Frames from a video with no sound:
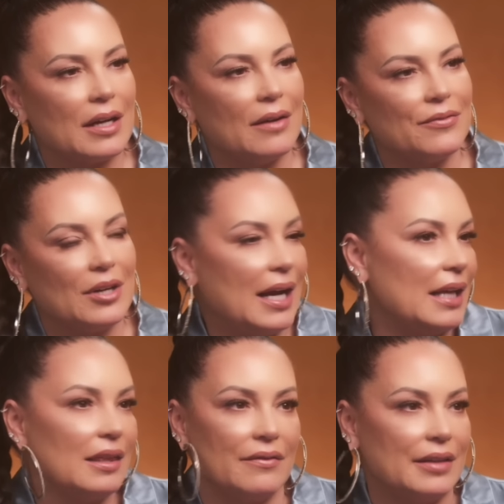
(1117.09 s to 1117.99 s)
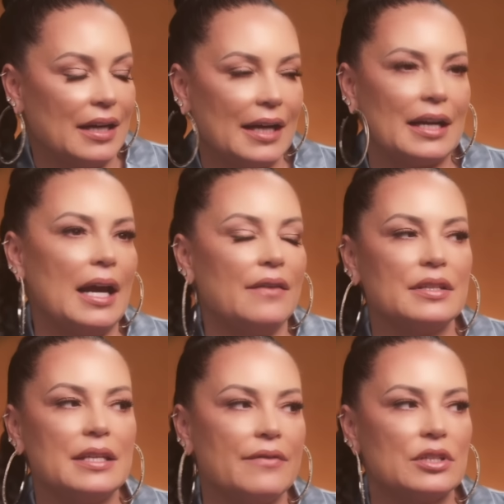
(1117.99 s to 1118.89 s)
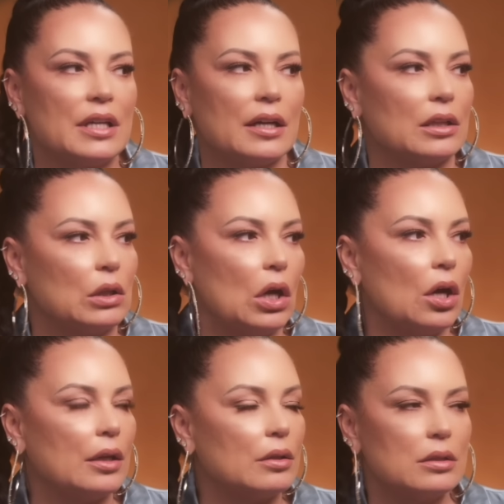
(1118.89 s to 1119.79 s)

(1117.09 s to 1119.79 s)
comfort i love it I, I haven't never done it a long